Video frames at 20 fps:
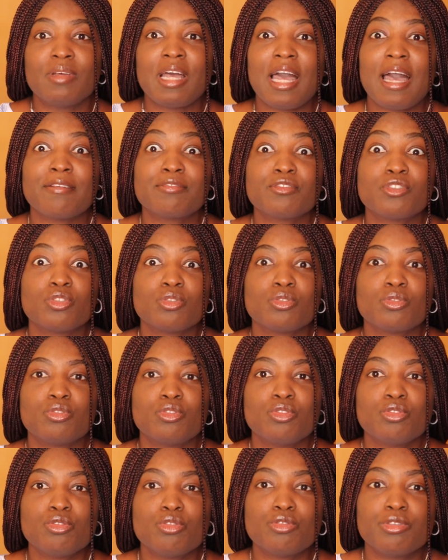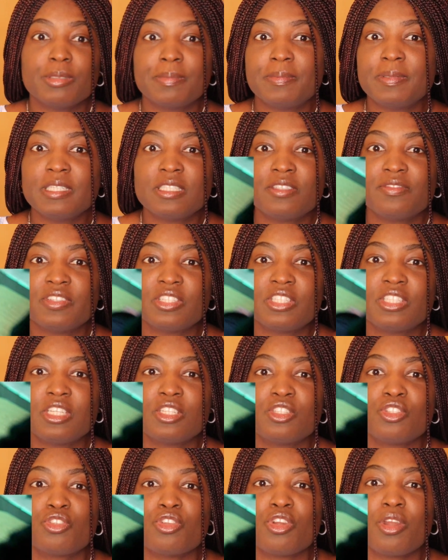have to do repeat
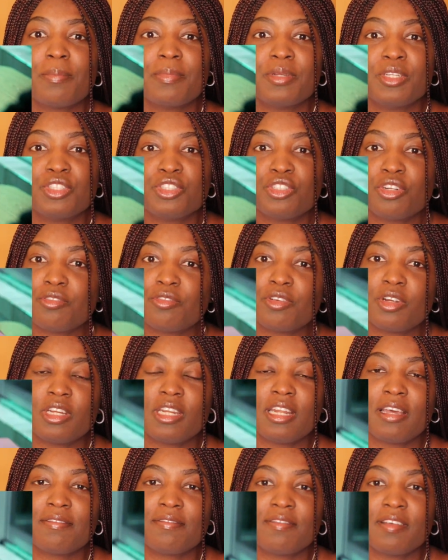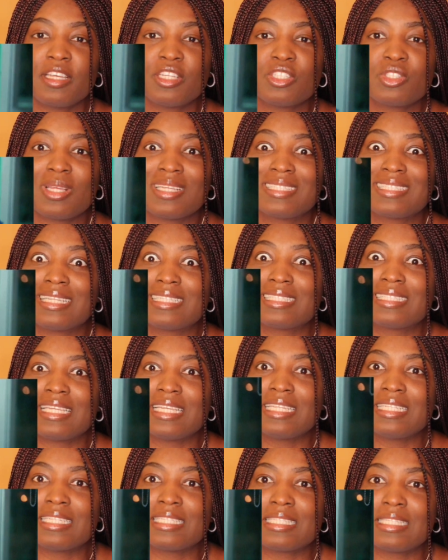visits to the Ministry of Foreign Affairs to ascertain